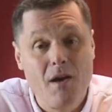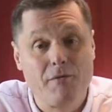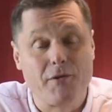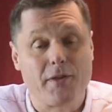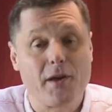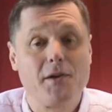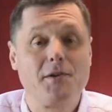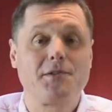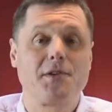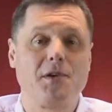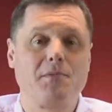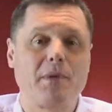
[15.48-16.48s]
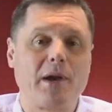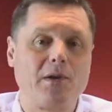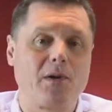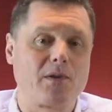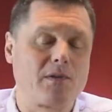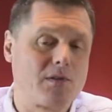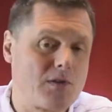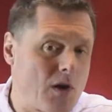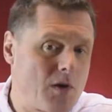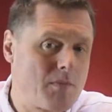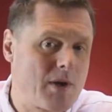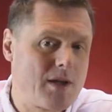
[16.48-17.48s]
For those who may not
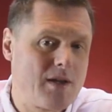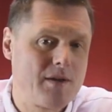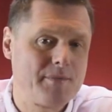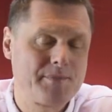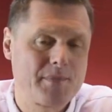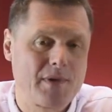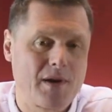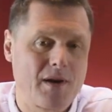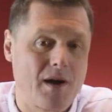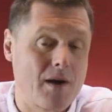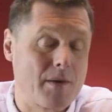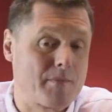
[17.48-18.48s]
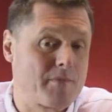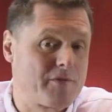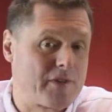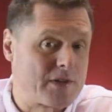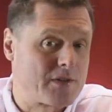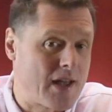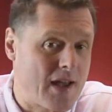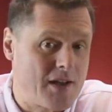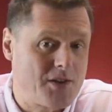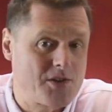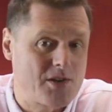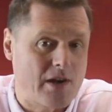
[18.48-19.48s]
know me, I'm Phil
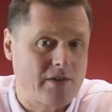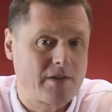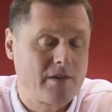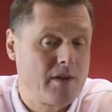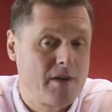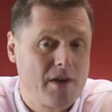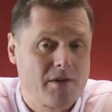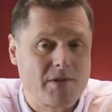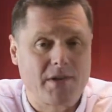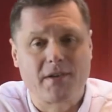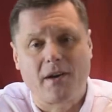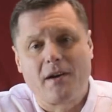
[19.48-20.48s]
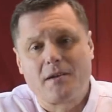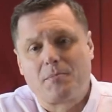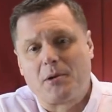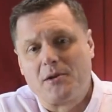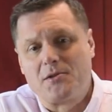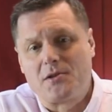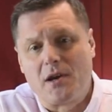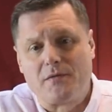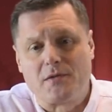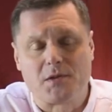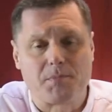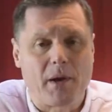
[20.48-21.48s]
Kedge, a retired police
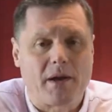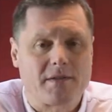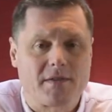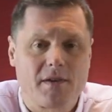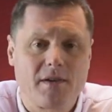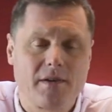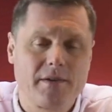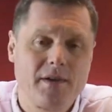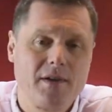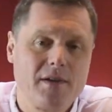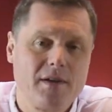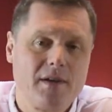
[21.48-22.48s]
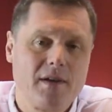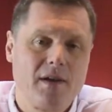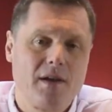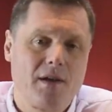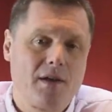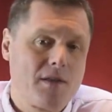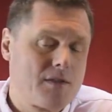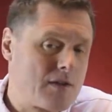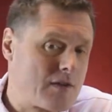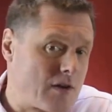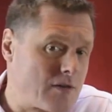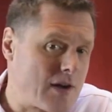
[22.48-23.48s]
chief inspector,
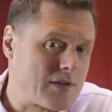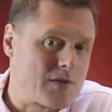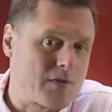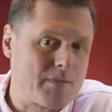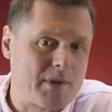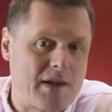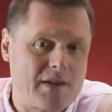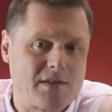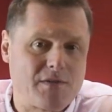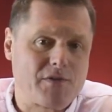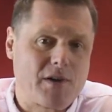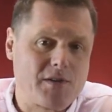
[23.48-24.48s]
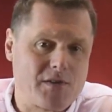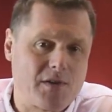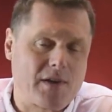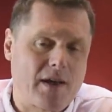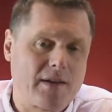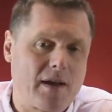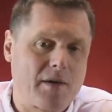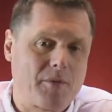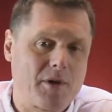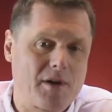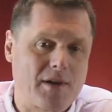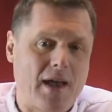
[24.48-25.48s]
the director of the Mckenzie Friends UK
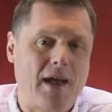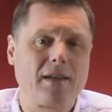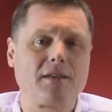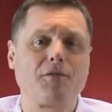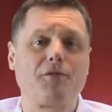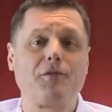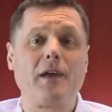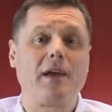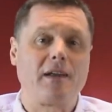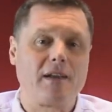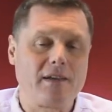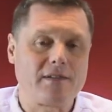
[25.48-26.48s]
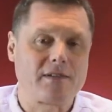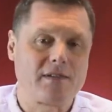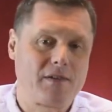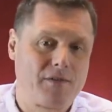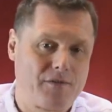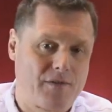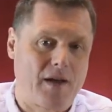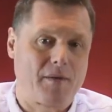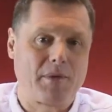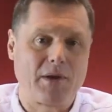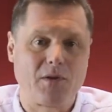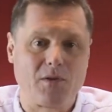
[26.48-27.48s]
network and fearless
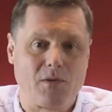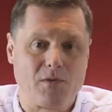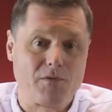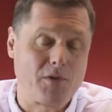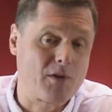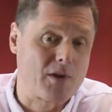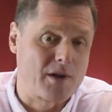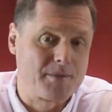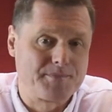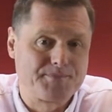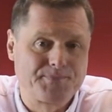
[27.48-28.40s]
family court vlogger.